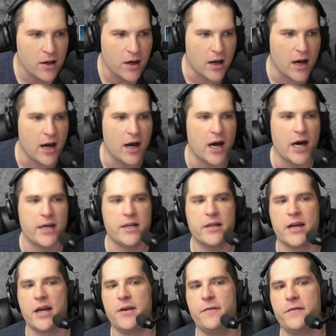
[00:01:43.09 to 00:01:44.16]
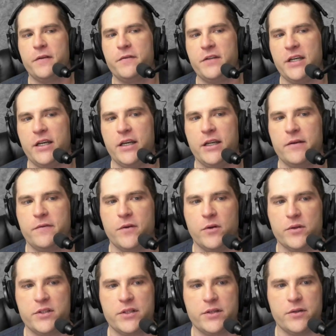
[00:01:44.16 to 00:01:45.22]
Uh, under the gun to 15
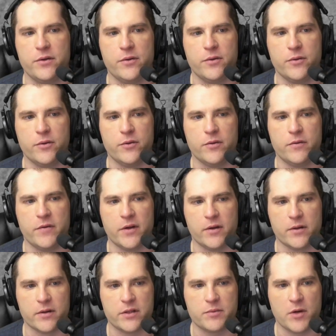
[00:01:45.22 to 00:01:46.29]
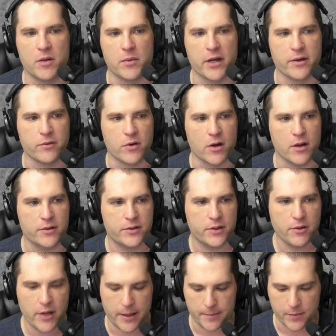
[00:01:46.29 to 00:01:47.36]
folds to the villain, the small blind who calls.
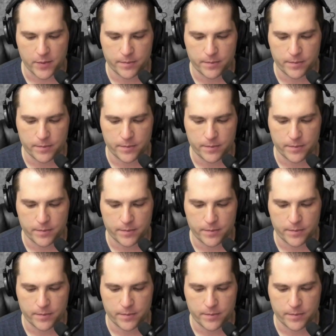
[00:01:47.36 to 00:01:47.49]
Okay.